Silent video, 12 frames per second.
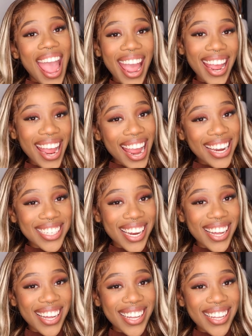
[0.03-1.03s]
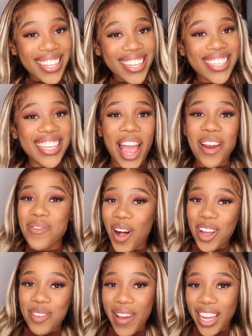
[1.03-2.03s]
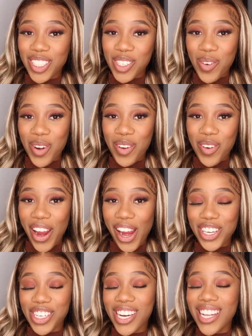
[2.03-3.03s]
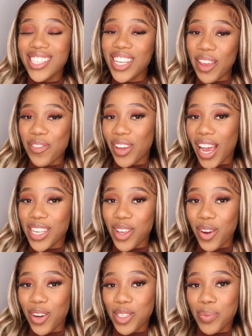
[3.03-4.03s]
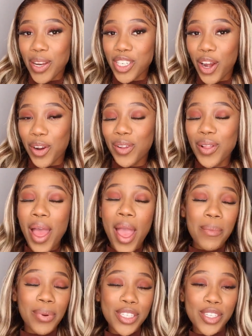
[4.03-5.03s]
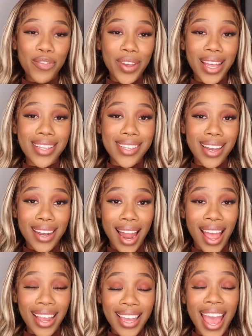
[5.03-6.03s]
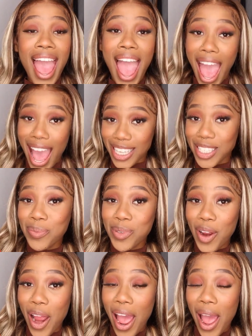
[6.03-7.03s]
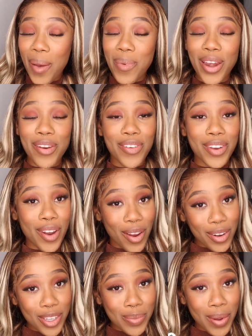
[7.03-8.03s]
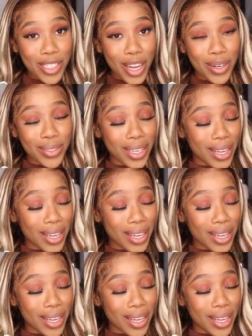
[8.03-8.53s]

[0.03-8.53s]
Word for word: Hey angels and welcome back to Shawty Creations. If you guys are new to my channel, please don't forget to like and subscribe. And if you're not new to my channel